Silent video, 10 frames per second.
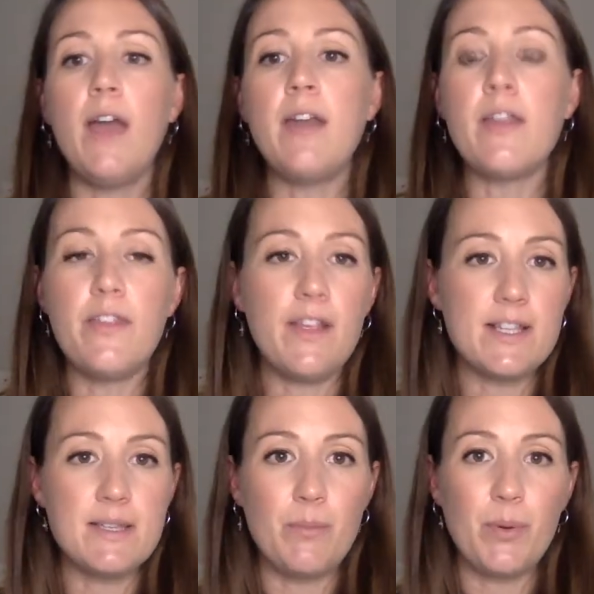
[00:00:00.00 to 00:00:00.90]
Another thing
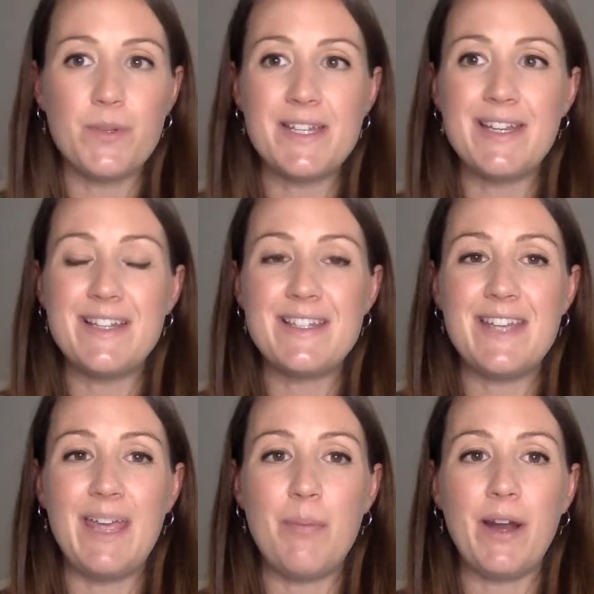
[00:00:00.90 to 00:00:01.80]
that's
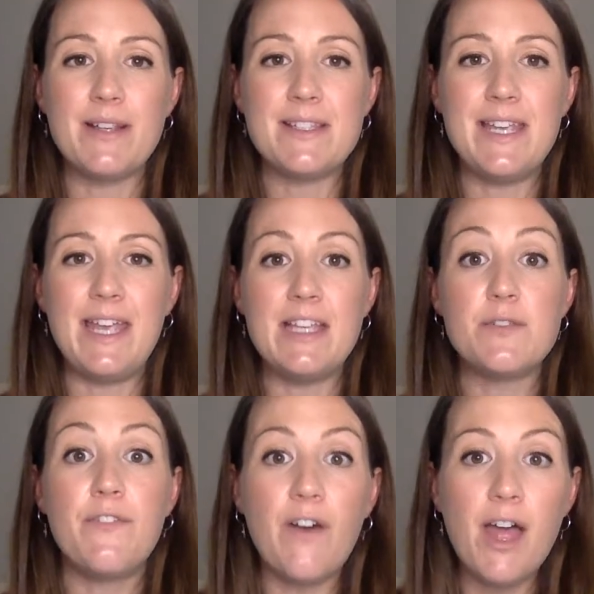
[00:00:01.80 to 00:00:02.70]
important in pregnancy
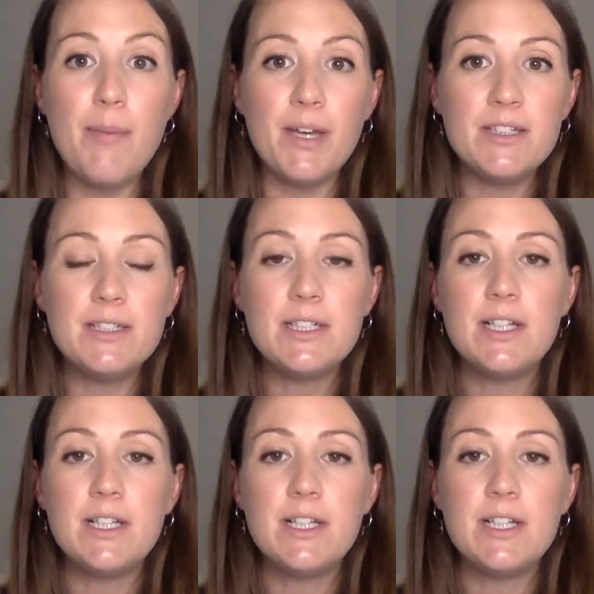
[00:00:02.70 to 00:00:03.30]
is fiber.